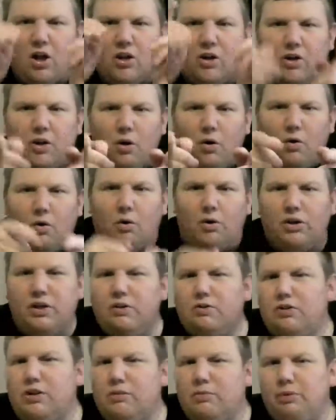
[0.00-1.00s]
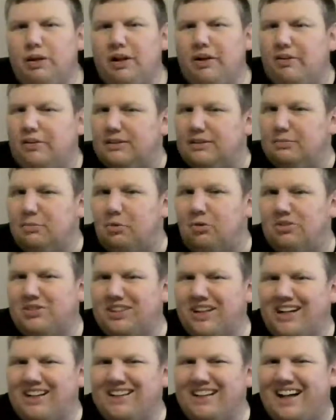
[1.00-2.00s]
your YouTube leader in sports
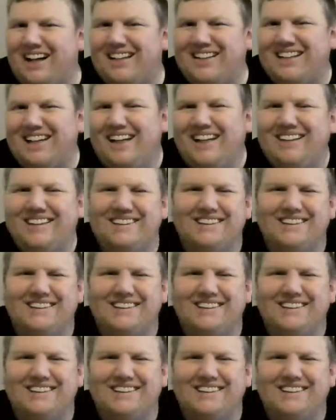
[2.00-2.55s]
channel content.